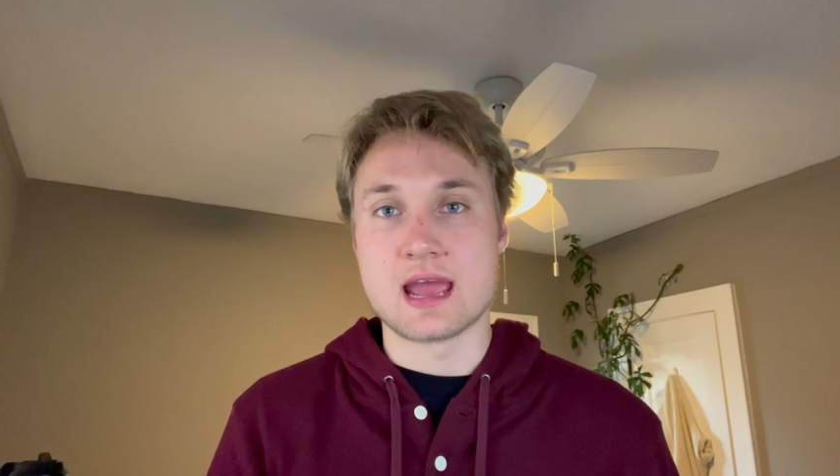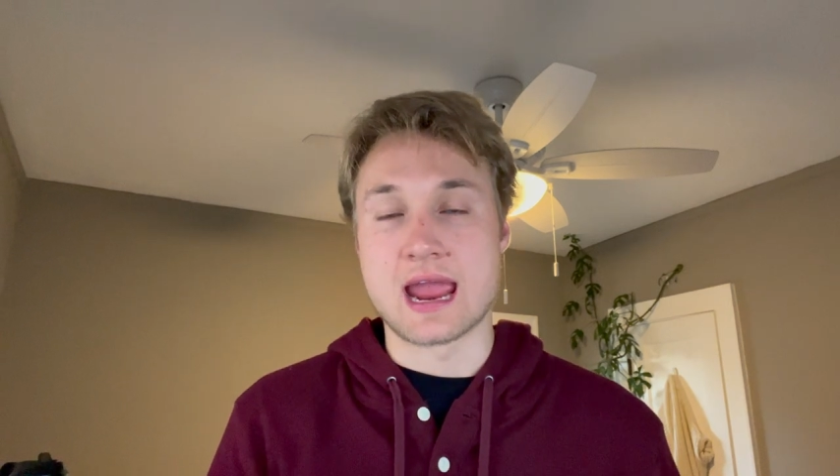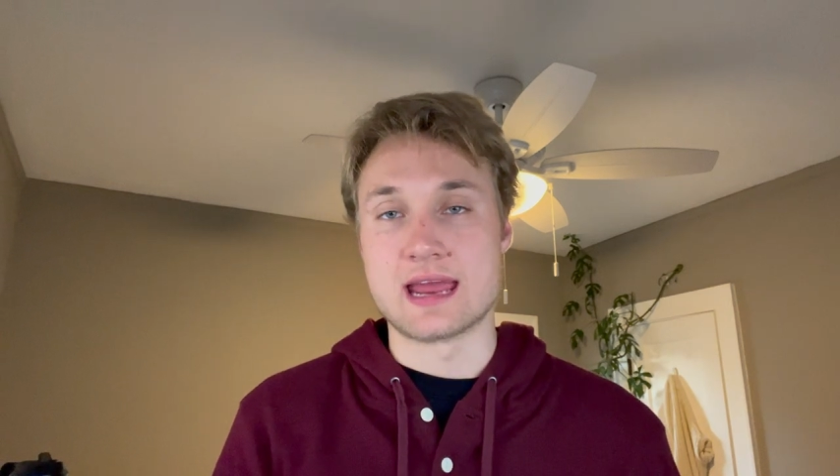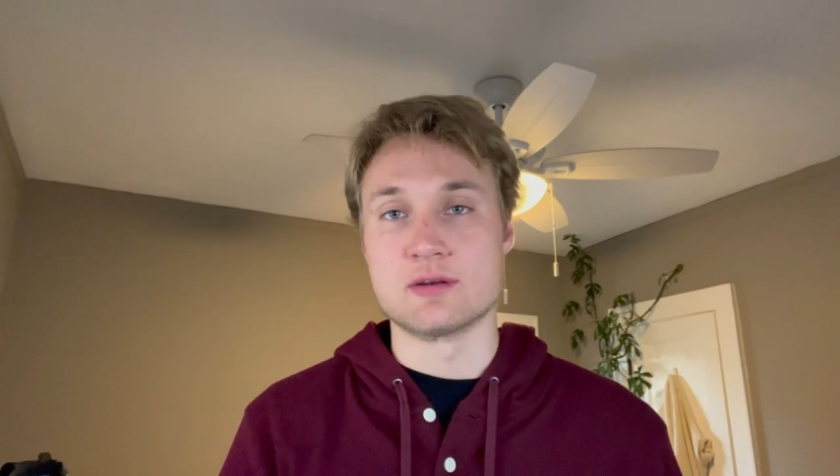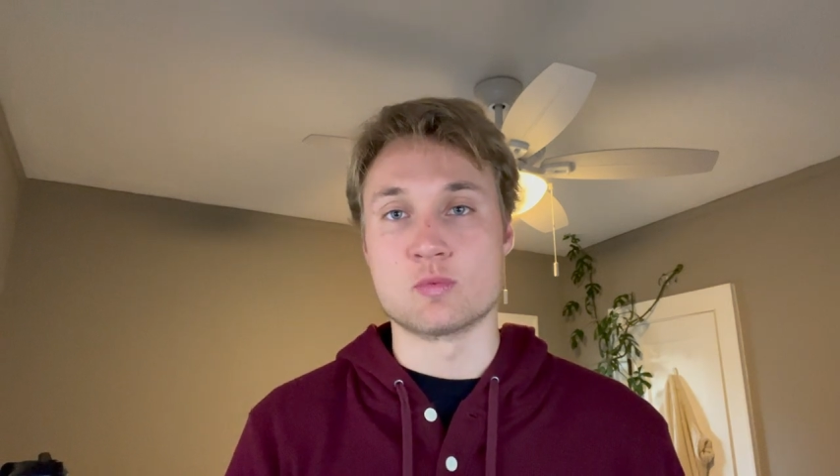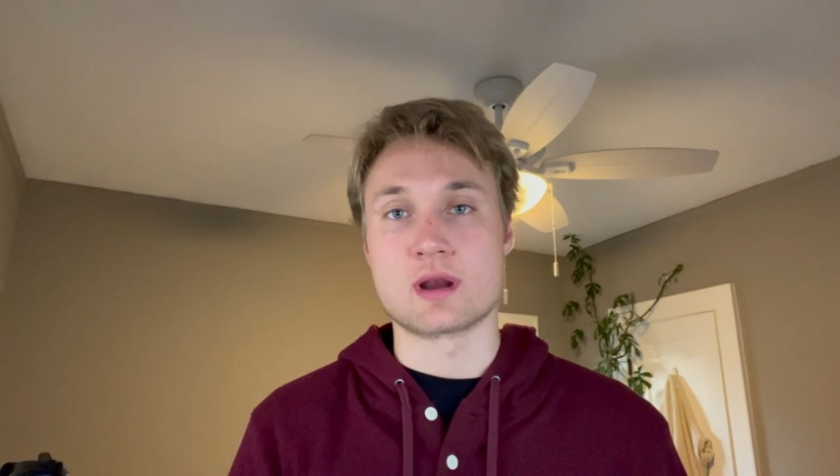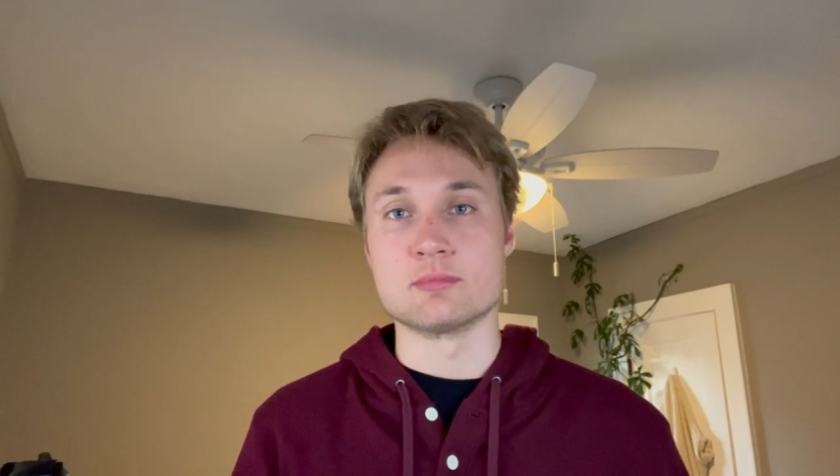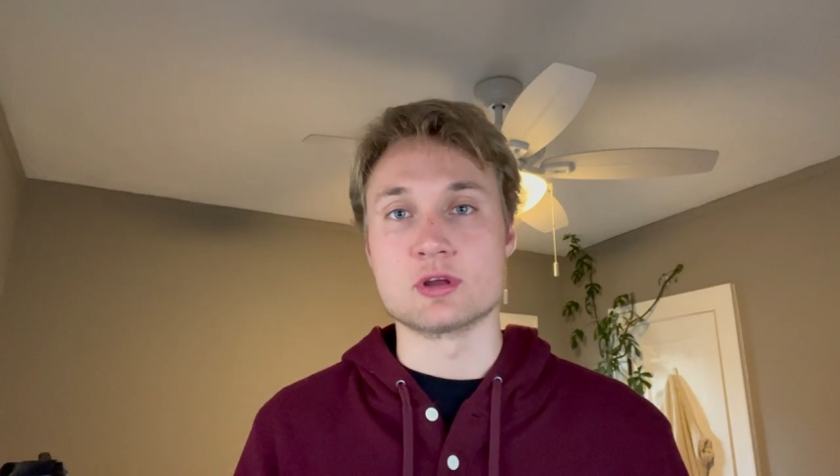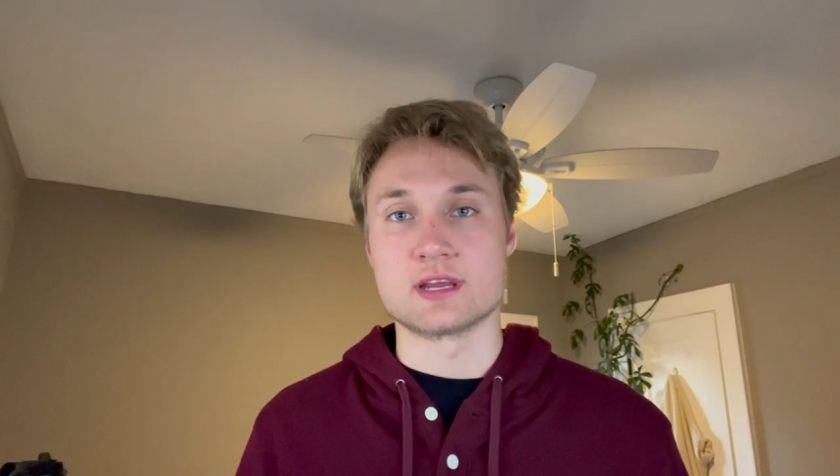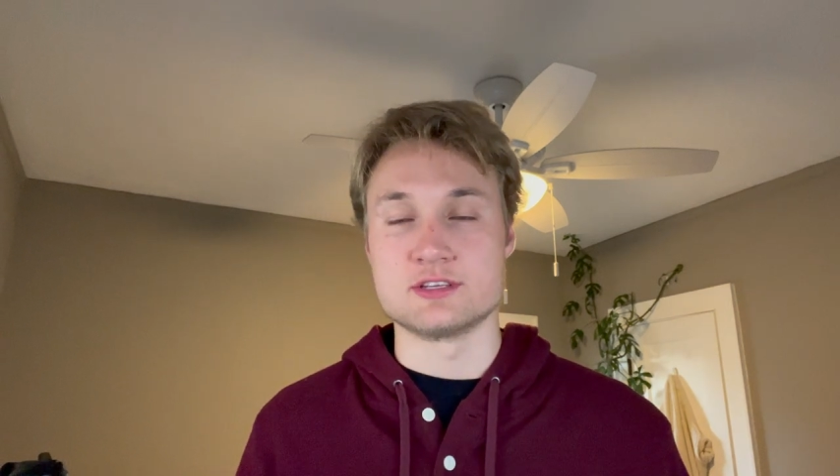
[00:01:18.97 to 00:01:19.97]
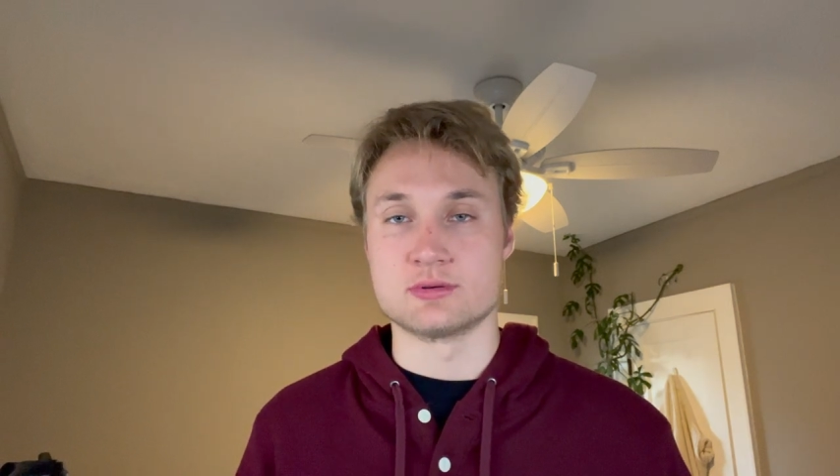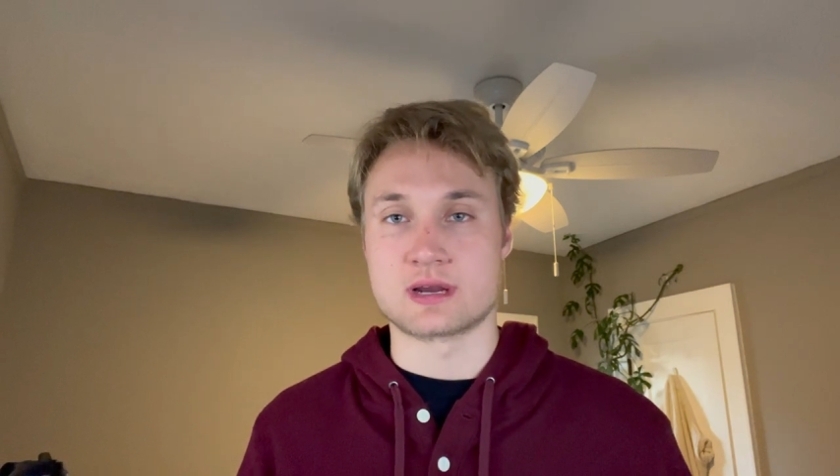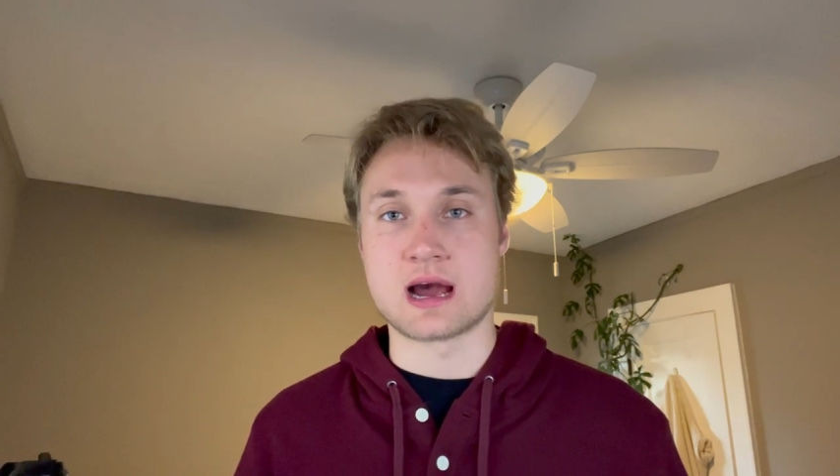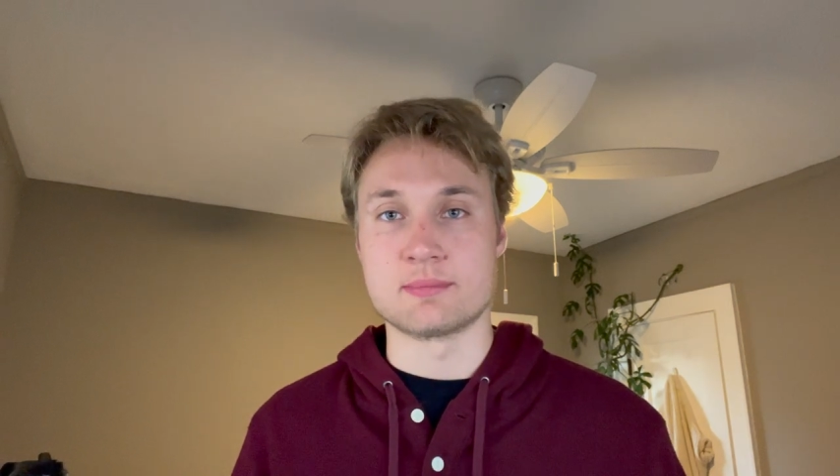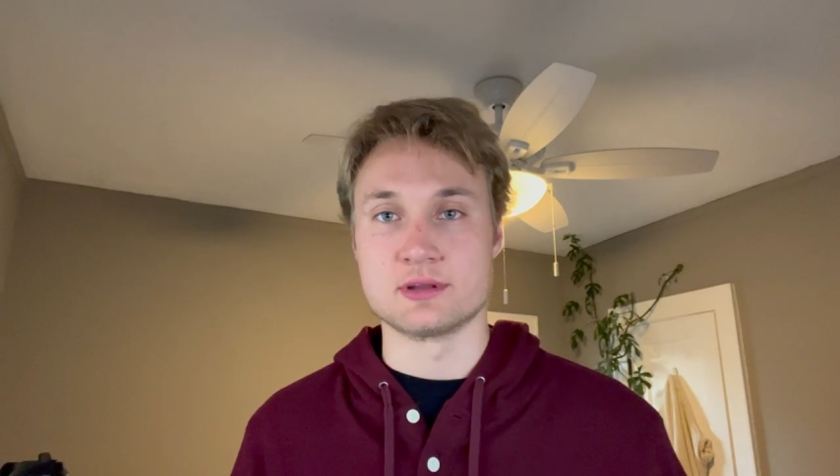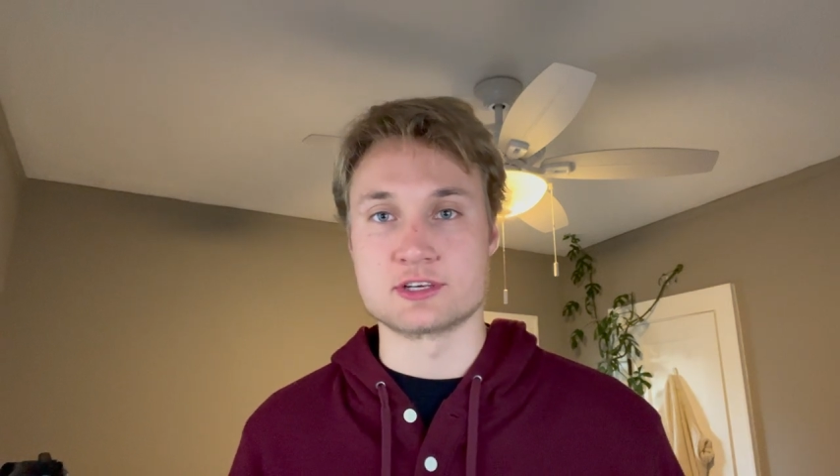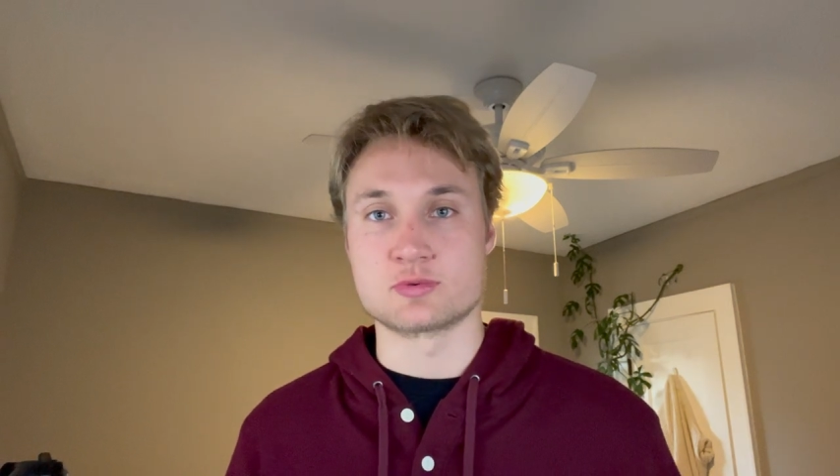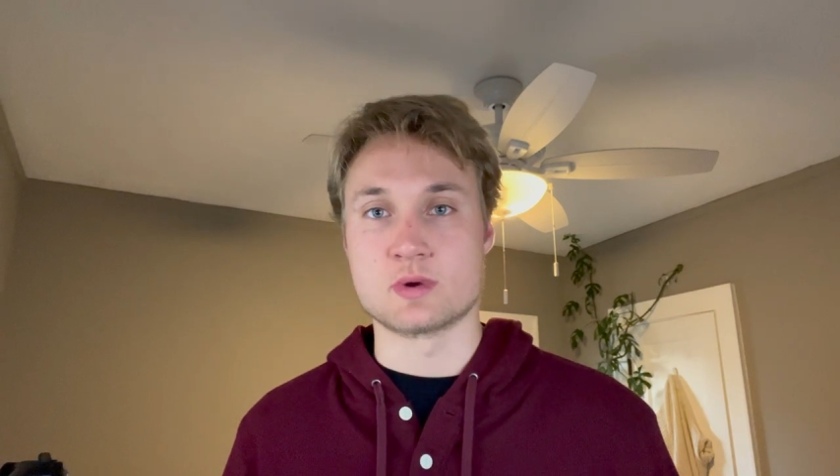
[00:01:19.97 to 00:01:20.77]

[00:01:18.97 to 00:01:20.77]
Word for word: and what I'm looking to accomplish